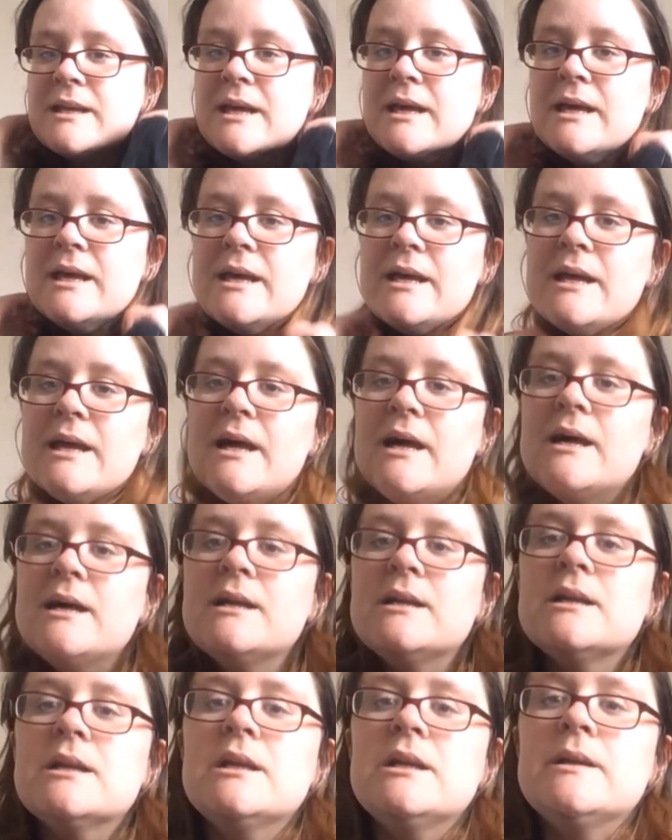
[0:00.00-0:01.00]
in it,
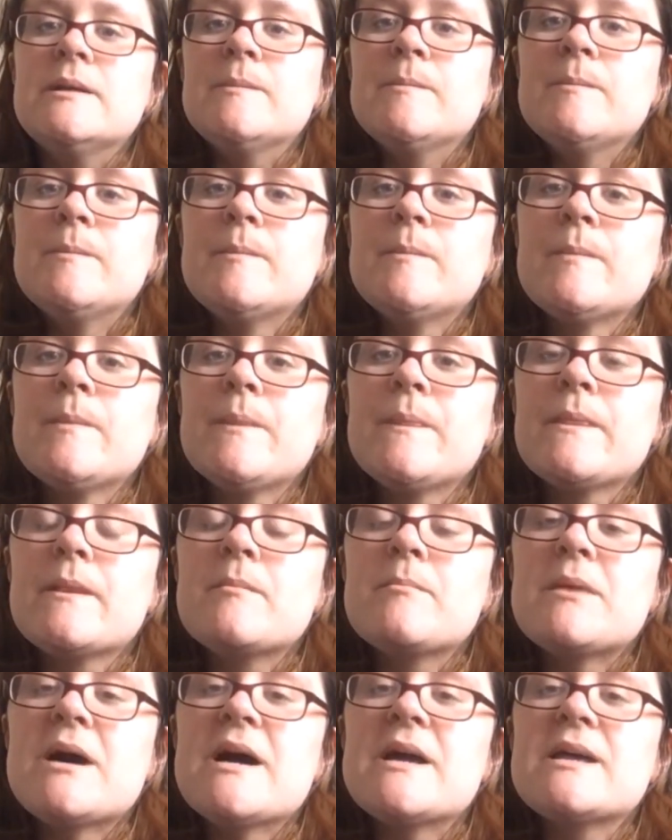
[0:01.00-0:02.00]
and
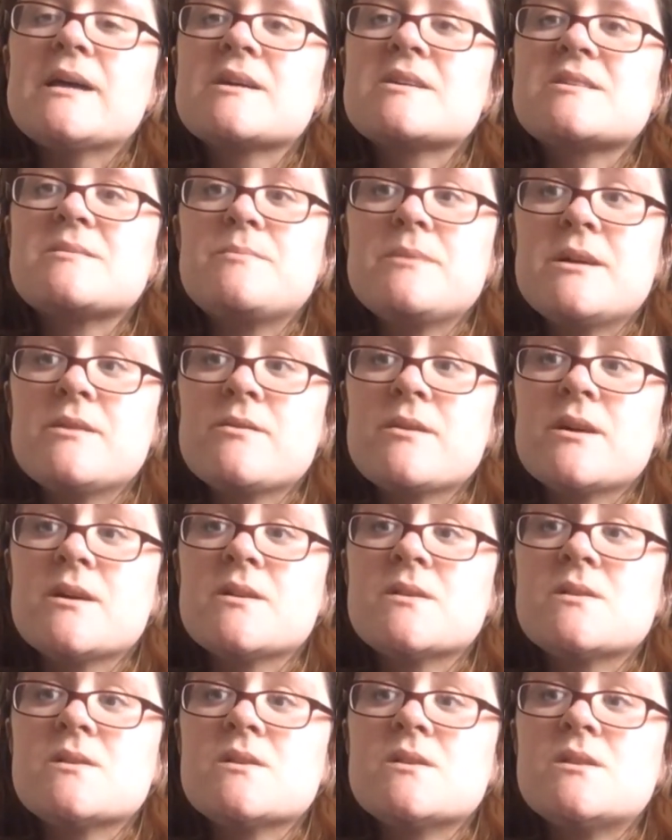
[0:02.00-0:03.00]
my
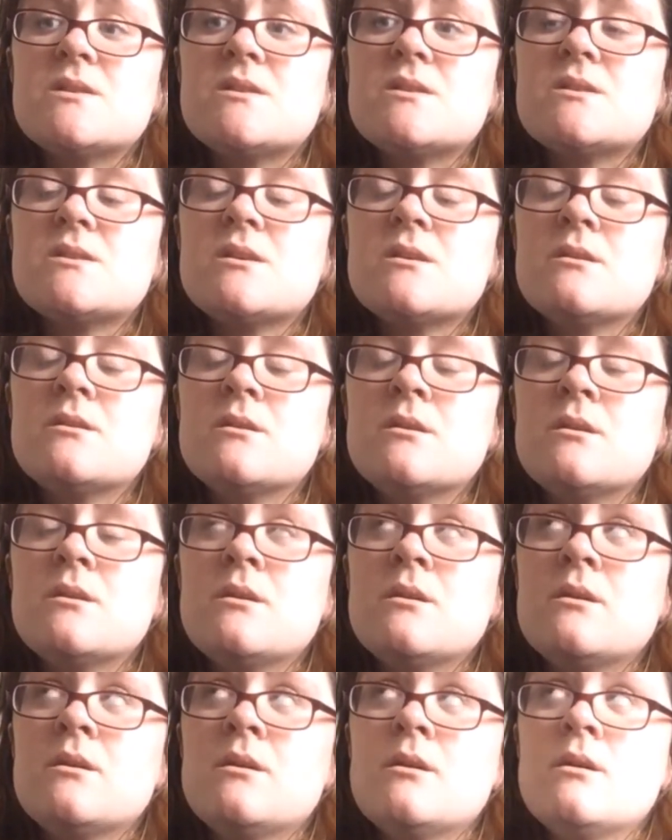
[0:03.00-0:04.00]
experience
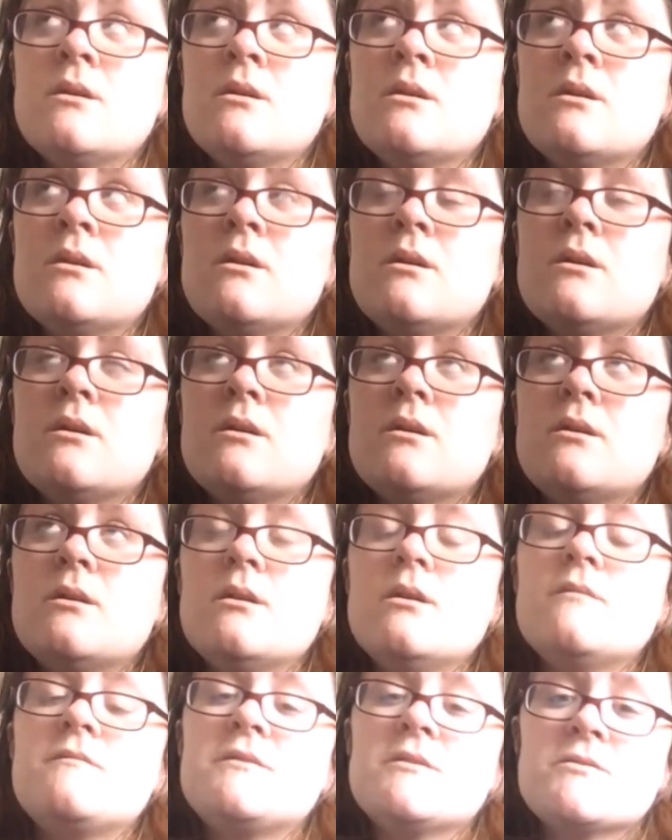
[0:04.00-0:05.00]

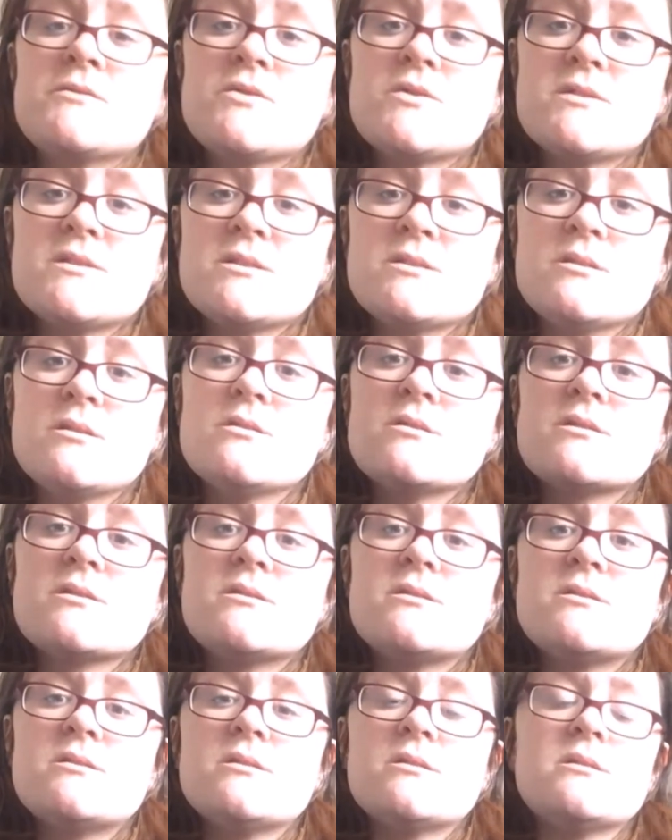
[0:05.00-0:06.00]
of doing Twist and
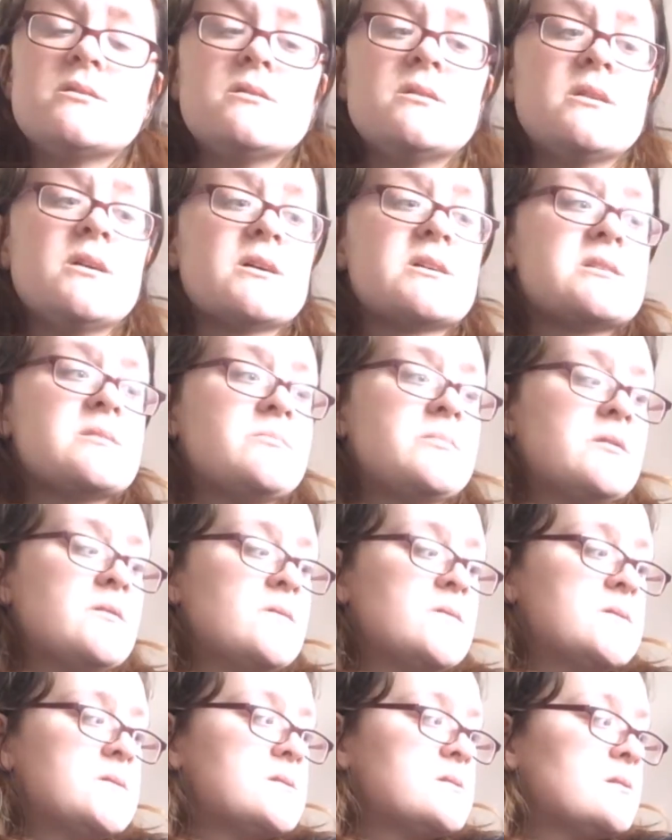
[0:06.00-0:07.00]
Ducks and my
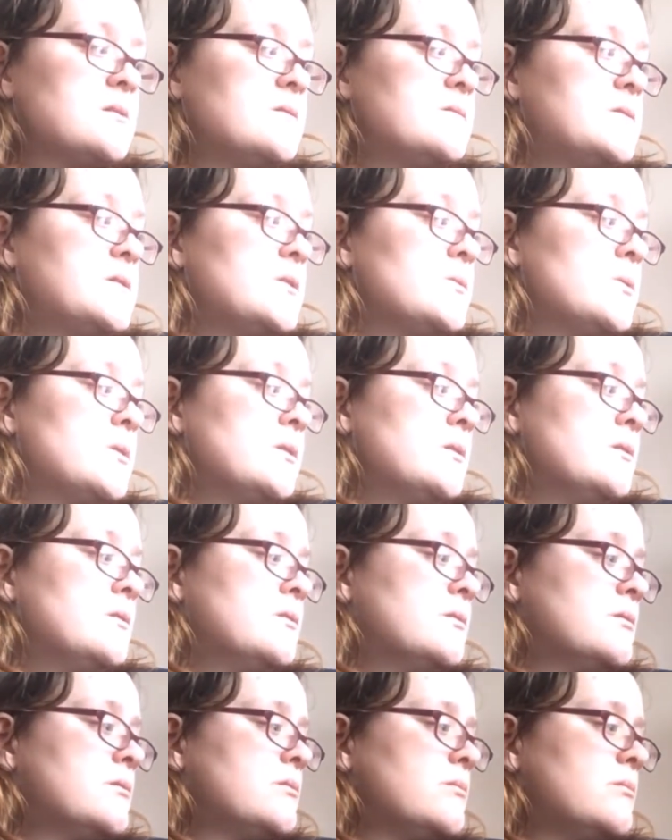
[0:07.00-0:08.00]
experience of doing
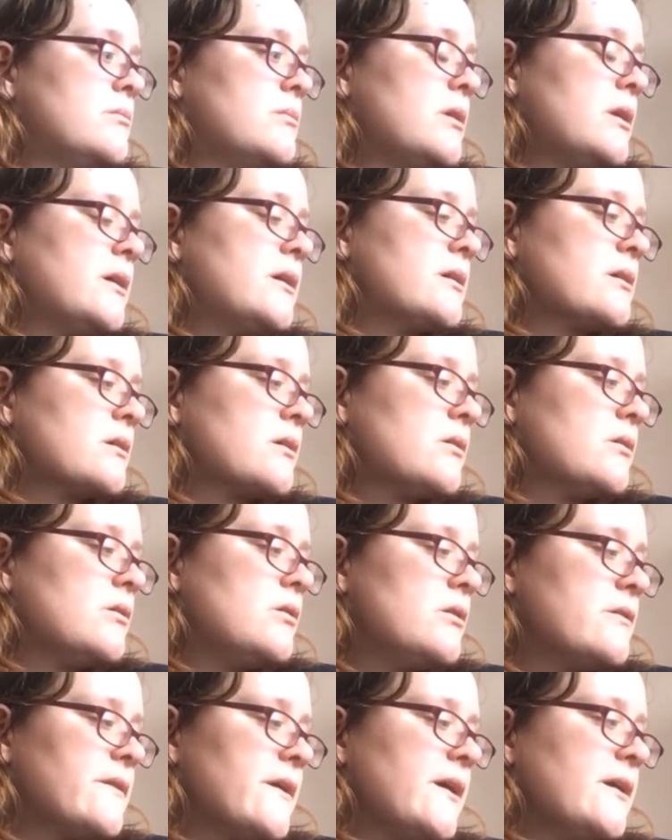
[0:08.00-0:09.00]
like
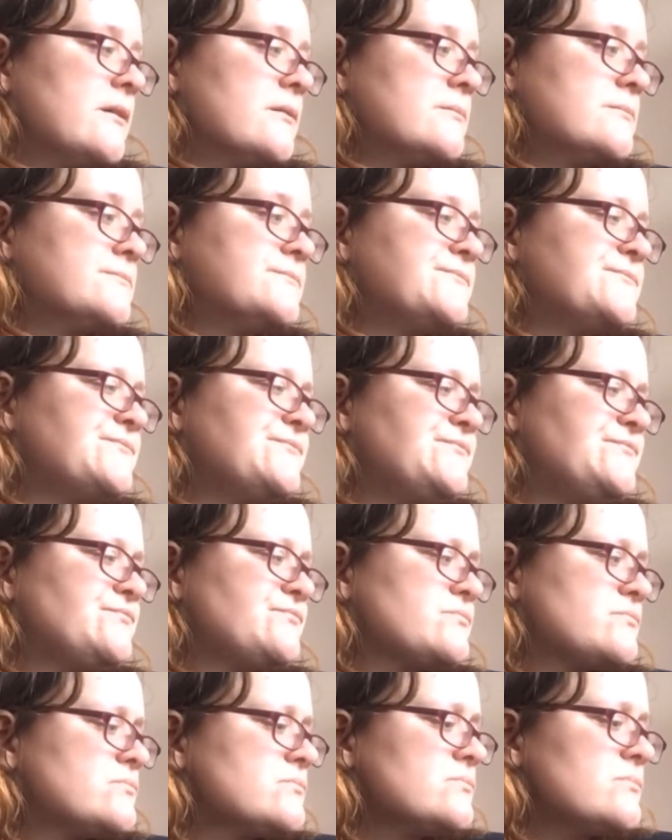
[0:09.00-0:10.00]
other
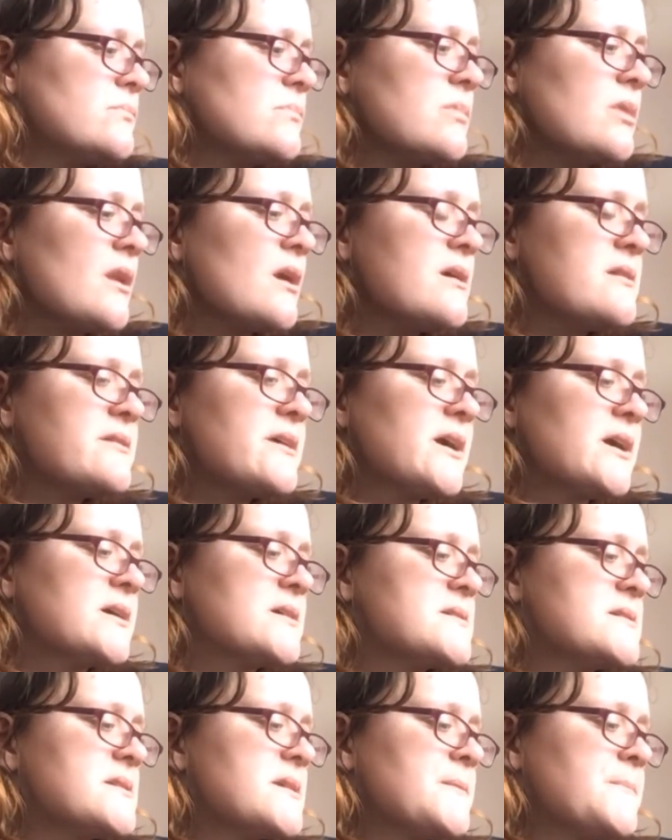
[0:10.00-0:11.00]

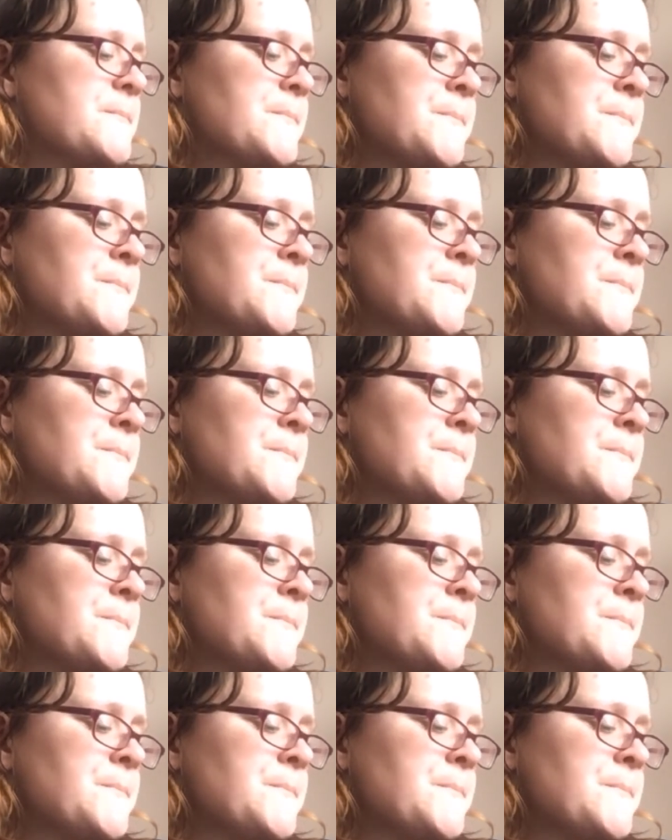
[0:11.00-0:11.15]
things,